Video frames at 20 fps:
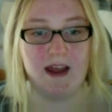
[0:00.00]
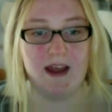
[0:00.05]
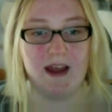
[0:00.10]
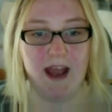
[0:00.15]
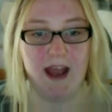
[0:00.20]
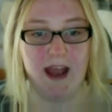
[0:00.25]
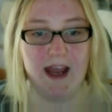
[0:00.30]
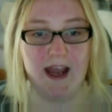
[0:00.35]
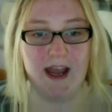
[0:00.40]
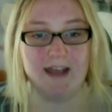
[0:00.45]

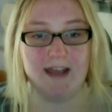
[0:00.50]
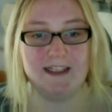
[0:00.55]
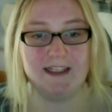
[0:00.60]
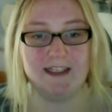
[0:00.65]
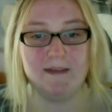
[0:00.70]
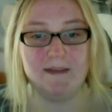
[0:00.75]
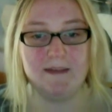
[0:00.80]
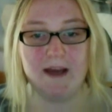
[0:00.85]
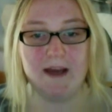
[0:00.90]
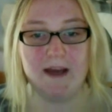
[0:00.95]
and he
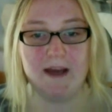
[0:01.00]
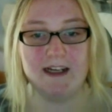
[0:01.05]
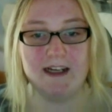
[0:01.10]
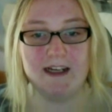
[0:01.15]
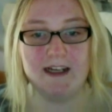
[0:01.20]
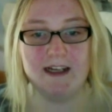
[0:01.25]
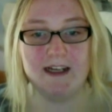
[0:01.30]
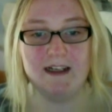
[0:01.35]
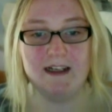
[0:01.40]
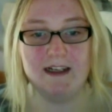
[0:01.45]
demanded
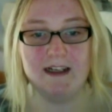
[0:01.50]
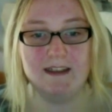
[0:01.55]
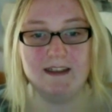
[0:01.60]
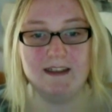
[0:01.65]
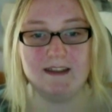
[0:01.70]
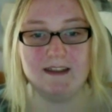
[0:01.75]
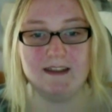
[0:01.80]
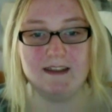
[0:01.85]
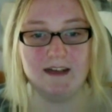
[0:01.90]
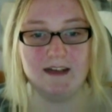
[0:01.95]
a
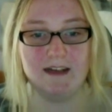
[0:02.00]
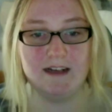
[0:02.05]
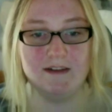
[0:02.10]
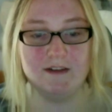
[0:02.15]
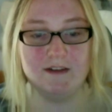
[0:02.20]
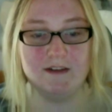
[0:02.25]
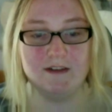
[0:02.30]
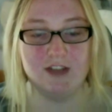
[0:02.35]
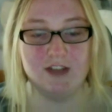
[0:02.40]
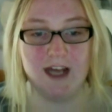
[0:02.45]

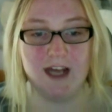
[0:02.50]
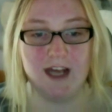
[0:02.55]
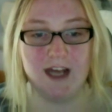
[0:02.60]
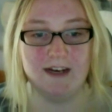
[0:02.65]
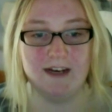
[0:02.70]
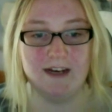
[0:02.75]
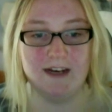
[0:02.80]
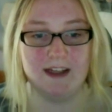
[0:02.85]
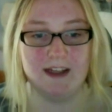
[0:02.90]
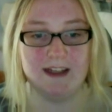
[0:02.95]
title shot and
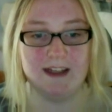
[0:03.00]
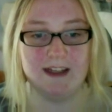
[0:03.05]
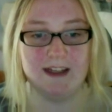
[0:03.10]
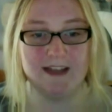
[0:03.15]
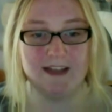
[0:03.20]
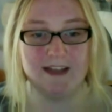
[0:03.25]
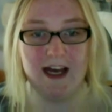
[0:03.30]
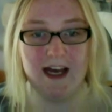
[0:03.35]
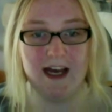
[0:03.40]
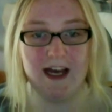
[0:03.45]
everything like
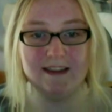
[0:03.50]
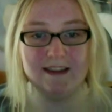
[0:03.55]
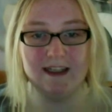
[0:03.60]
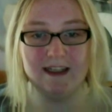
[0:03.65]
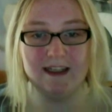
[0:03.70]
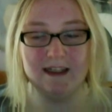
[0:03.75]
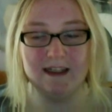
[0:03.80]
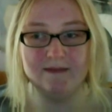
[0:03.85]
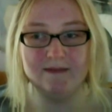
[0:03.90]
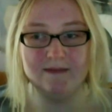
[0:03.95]
that. And
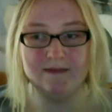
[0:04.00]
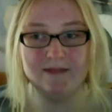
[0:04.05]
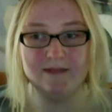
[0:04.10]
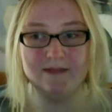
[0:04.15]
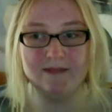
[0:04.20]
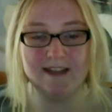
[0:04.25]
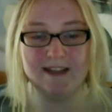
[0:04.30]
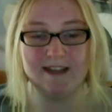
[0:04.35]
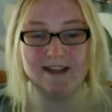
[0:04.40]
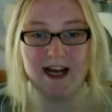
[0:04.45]

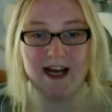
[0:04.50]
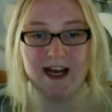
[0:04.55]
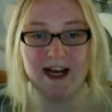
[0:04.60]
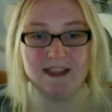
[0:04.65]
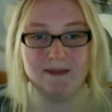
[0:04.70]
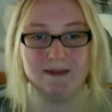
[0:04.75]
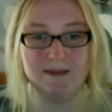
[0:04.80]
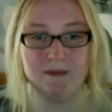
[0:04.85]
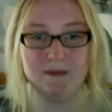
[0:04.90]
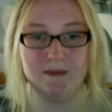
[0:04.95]
they attacked
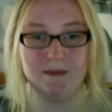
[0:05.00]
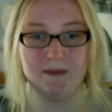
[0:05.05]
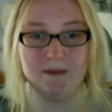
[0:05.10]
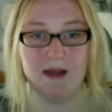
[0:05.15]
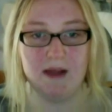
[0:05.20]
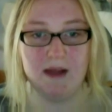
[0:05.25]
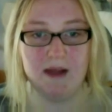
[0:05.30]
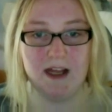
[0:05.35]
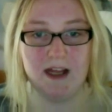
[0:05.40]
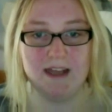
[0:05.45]
him and blah,
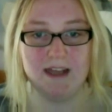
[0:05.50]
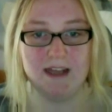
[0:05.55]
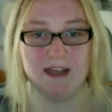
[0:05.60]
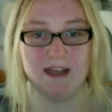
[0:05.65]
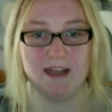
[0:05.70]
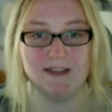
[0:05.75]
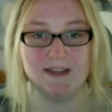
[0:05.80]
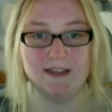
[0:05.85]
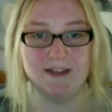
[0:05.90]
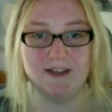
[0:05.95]
blah, blah. And
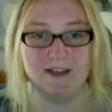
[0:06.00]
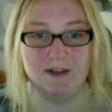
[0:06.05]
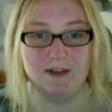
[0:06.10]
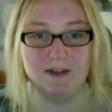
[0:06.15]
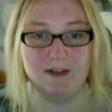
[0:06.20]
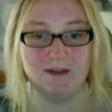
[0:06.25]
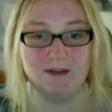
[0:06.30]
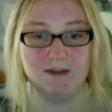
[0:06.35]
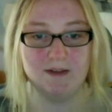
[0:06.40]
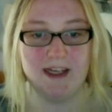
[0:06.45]
Stephanie
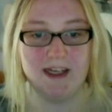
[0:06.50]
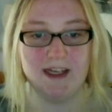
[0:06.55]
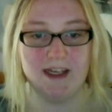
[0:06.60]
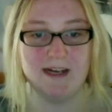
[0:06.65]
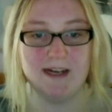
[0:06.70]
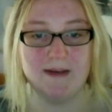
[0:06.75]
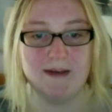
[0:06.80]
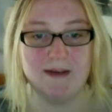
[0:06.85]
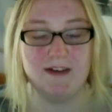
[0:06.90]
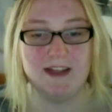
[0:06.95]
told him to get
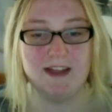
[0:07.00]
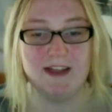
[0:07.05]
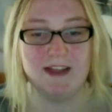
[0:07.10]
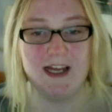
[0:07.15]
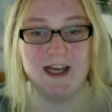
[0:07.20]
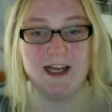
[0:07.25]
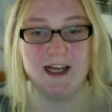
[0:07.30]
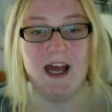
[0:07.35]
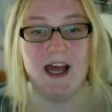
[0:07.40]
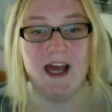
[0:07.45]
him and
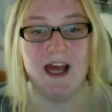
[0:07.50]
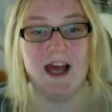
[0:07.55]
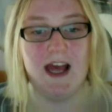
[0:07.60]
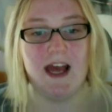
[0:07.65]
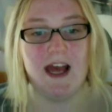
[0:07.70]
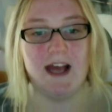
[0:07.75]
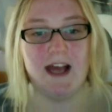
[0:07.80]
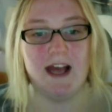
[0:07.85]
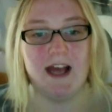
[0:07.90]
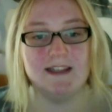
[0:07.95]
everything.
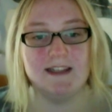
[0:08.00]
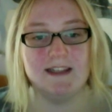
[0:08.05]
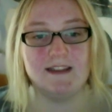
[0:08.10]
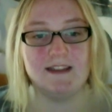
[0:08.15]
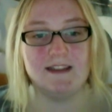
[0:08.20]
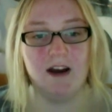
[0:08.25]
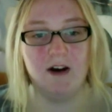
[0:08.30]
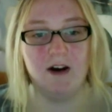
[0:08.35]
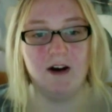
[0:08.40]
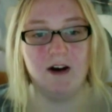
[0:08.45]
And
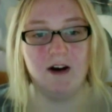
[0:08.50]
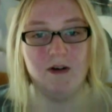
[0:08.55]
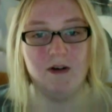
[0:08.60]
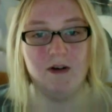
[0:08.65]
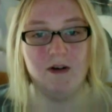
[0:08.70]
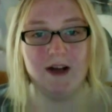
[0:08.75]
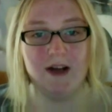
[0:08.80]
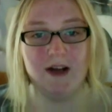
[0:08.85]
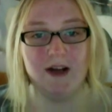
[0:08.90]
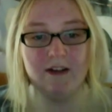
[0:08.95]

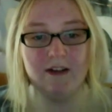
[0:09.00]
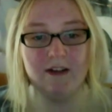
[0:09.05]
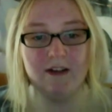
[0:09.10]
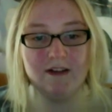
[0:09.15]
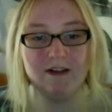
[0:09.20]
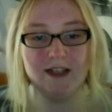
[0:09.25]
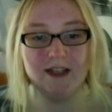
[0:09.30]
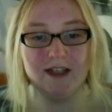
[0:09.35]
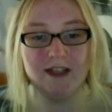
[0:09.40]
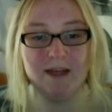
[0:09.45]
so
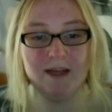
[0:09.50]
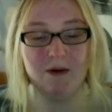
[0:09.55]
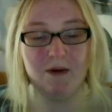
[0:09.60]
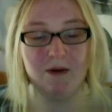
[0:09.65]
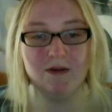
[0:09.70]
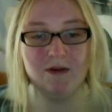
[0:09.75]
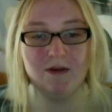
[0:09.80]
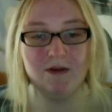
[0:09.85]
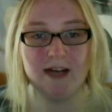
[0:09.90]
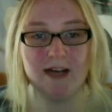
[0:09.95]
he
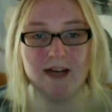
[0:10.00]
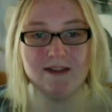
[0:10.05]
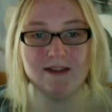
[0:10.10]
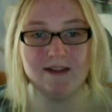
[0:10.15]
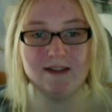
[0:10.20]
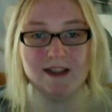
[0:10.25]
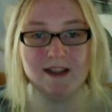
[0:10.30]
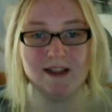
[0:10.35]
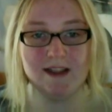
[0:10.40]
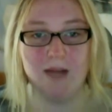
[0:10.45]
pulls out
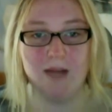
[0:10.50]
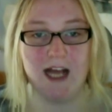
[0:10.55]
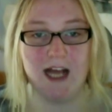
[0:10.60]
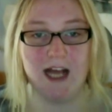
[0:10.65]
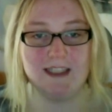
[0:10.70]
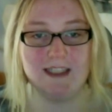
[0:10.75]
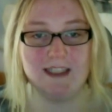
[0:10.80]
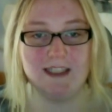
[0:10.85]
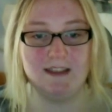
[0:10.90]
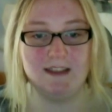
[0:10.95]
cinder
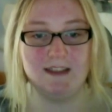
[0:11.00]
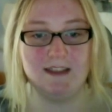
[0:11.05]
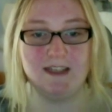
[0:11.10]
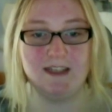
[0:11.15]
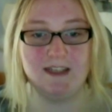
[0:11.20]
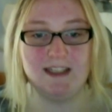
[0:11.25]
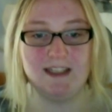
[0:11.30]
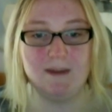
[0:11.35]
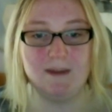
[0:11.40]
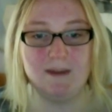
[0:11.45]
blocks and it looks
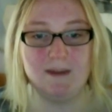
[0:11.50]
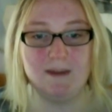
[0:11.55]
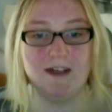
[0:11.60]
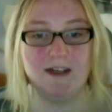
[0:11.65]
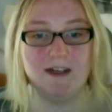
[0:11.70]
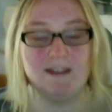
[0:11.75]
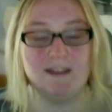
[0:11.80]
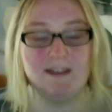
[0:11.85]
like he's about ready to